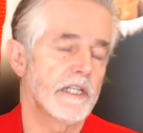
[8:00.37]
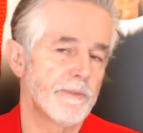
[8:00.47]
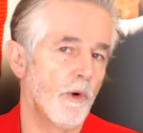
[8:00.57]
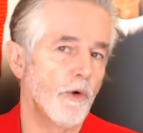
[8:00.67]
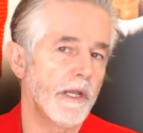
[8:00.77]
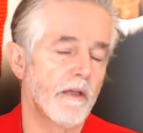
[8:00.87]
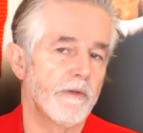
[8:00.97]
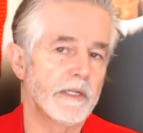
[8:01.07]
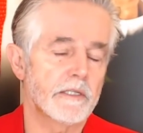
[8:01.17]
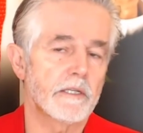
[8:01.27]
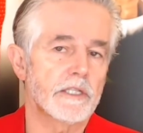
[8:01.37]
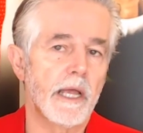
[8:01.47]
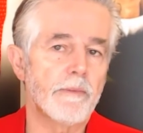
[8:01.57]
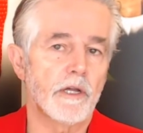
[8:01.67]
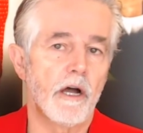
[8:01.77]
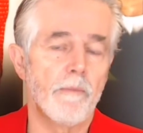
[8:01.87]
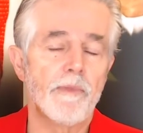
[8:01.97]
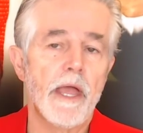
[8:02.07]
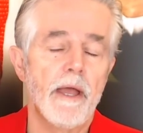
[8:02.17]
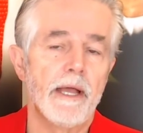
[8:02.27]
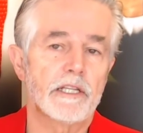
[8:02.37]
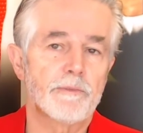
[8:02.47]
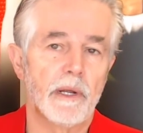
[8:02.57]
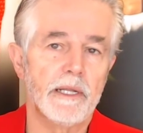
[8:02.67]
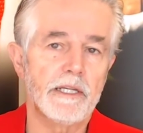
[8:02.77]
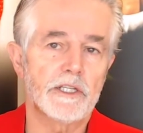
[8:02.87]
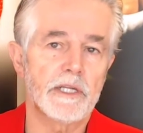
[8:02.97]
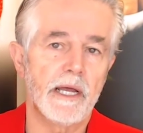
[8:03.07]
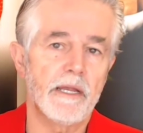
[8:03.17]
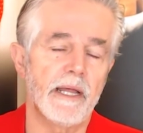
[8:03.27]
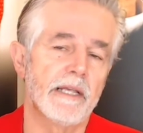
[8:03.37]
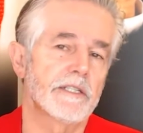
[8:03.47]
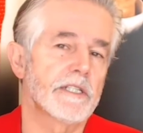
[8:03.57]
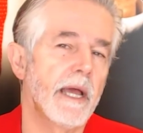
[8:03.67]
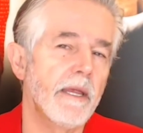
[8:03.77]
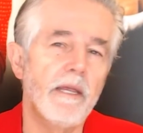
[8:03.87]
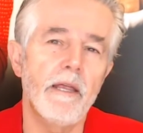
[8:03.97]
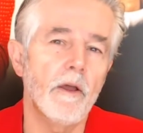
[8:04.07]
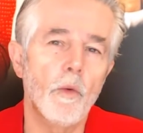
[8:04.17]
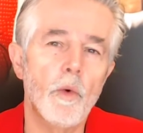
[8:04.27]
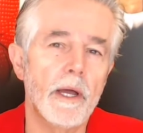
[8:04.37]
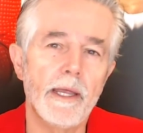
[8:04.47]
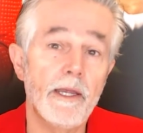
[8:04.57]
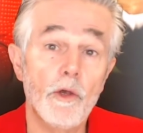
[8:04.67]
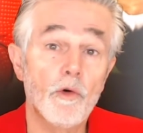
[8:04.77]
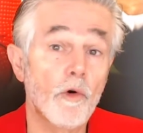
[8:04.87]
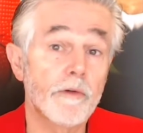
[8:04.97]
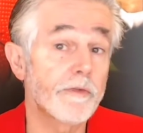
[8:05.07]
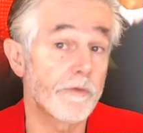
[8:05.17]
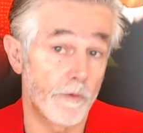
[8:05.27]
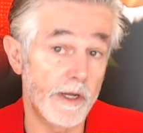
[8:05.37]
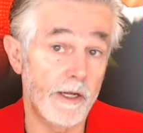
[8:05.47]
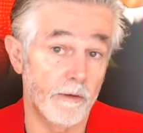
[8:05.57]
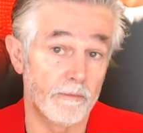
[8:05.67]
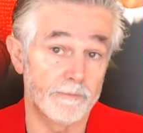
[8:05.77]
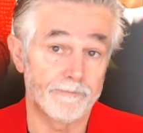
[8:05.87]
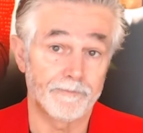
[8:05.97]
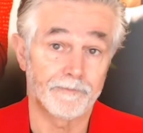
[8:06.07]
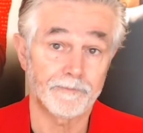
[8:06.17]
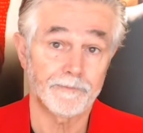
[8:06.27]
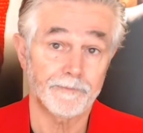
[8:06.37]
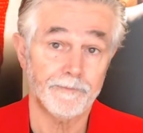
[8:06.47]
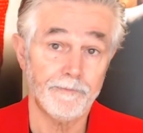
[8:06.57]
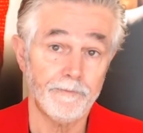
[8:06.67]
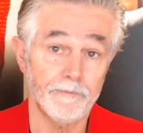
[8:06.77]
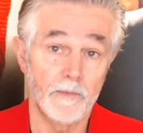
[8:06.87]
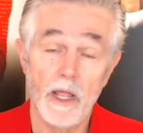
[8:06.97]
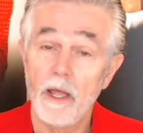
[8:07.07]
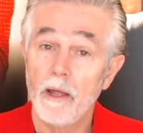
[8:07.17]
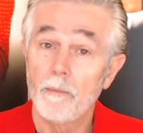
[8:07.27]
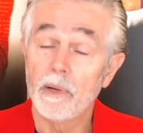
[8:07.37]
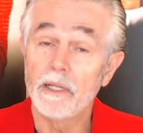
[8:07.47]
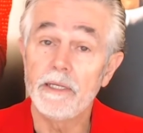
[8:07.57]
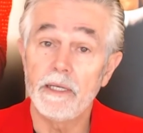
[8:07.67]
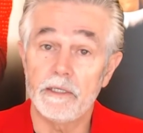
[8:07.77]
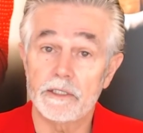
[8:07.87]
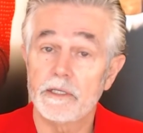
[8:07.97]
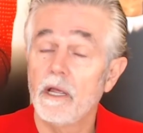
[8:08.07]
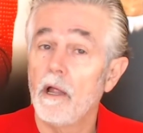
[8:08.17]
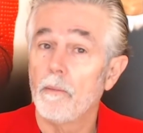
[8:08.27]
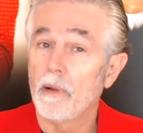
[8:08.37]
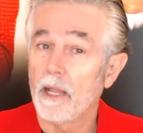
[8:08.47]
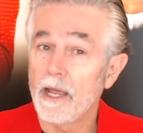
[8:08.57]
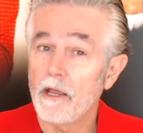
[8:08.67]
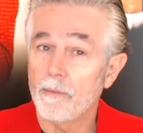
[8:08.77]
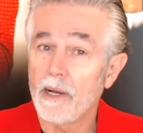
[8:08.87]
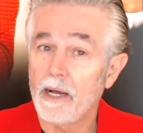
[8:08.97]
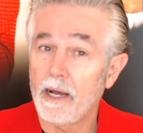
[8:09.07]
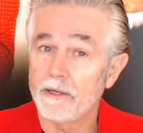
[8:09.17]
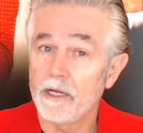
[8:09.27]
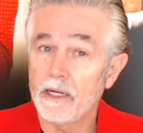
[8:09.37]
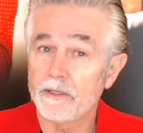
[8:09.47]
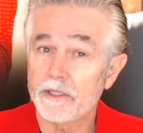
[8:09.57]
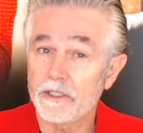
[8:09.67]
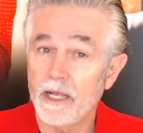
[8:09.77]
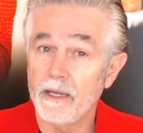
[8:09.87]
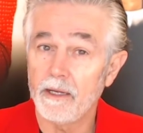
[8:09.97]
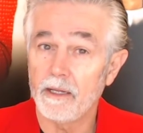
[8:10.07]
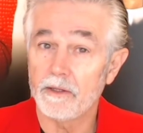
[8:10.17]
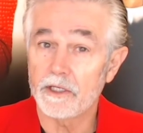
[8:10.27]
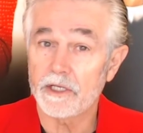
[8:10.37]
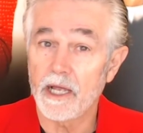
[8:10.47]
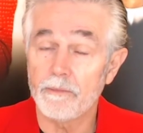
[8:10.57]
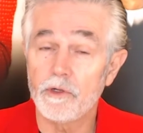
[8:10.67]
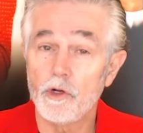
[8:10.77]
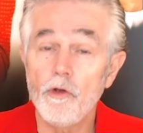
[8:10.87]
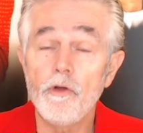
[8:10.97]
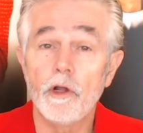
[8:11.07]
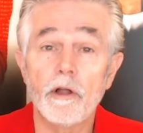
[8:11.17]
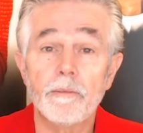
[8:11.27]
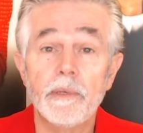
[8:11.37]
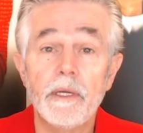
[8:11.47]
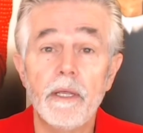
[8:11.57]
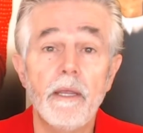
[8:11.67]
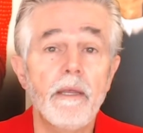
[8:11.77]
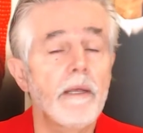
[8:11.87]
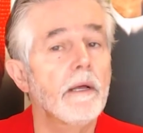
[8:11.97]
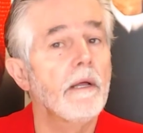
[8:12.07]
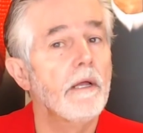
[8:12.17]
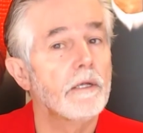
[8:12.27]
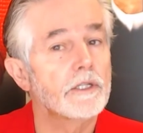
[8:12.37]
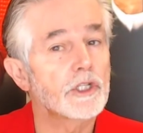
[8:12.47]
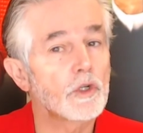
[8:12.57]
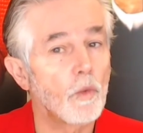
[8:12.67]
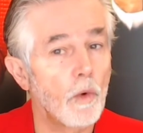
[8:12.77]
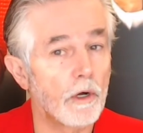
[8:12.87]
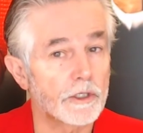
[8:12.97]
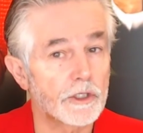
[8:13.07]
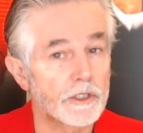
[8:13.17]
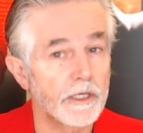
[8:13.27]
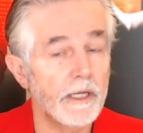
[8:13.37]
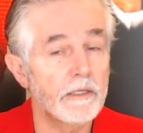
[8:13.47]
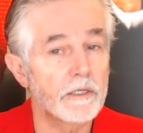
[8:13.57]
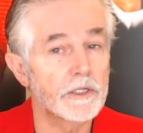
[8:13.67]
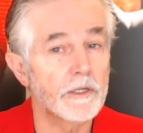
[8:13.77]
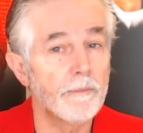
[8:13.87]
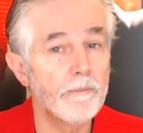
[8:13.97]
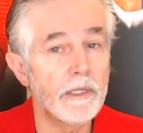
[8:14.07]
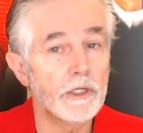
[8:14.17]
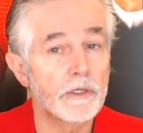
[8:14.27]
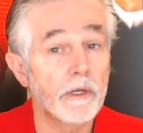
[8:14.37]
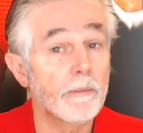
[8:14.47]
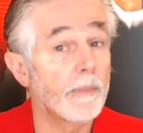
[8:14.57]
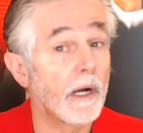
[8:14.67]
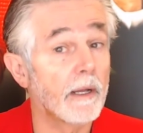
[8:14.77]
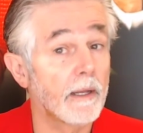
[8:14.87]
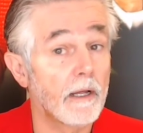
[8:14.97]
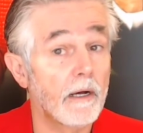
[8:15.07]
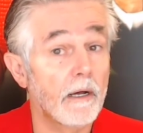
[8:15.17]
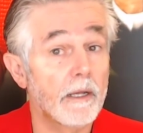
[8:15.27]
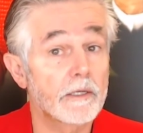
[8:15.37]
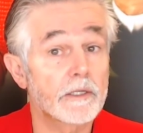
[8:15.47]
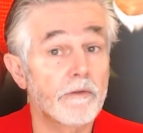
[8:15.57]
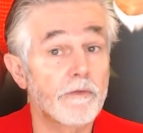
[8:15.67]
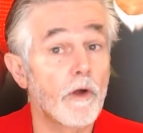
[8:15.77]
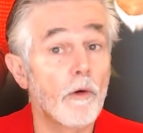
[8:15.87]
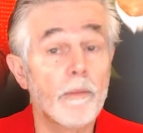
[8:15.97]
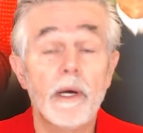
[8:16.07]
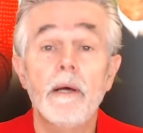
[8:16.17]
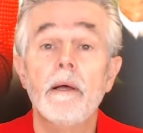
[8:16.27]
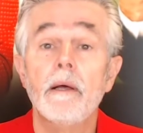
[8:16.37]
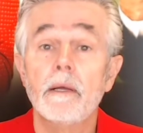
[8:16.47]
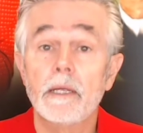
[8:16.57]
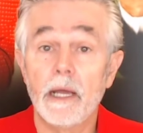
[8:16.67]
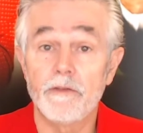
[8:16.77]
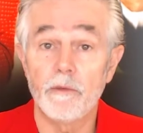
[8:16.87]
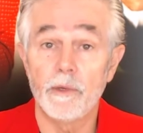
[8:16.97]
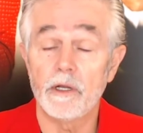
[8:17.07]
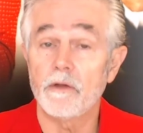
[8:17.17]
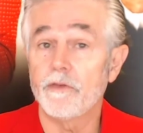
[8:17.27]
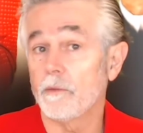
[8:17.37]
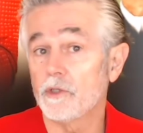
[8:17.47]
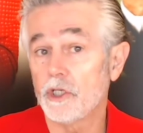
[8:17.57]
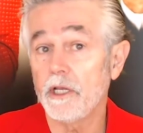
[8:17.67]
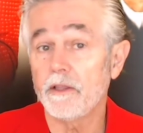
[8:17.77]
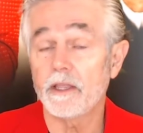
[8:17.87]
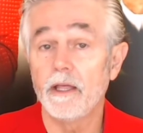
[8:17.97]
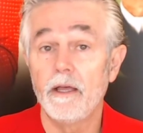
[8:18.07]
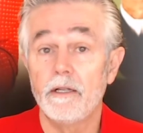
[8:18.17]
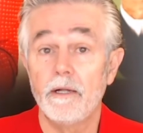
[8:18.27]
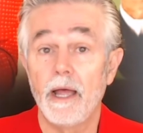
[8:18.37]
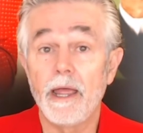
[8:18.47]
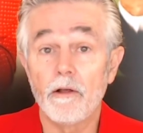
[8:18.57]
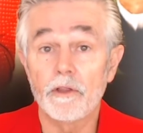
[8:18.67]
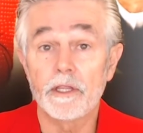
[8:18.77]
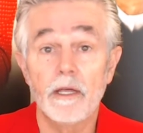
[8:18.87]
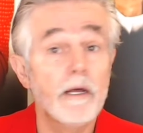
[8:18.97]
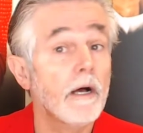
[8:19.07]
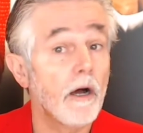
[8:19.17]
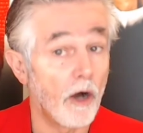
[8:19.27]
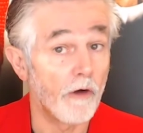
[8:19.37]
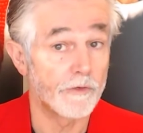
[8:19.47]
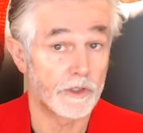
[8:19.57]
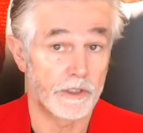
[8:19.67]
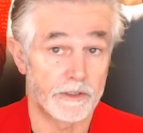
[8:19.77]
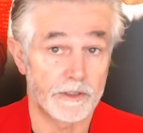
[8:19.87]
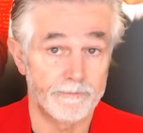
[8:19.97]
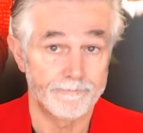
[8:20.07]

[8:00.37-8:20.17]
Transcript: sporting events at the same time as police state as taking away your freedom. Please play a part in understanding this game. Do not be squashed into submission by lies from the government, from chief health officers.